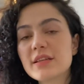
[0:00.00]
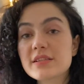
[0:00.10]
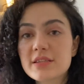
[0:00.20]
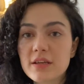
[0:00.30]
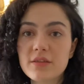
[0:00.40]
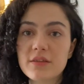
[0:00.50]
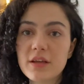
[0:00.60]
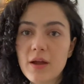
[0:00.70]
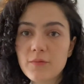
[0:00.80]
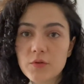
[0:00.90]
And the second thing
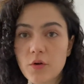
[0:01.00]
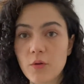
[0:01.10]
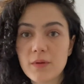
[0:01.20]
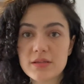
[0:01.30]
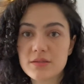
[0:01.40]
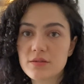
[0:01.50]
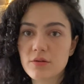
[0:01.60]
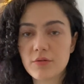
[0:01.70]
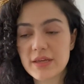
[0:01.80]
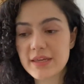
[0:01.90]
I would always
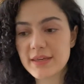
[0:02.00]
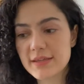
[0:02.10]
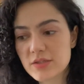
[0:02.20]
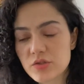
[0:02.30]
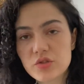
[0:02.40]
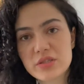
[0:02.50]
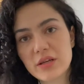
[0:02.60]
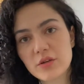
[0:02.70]
do is to check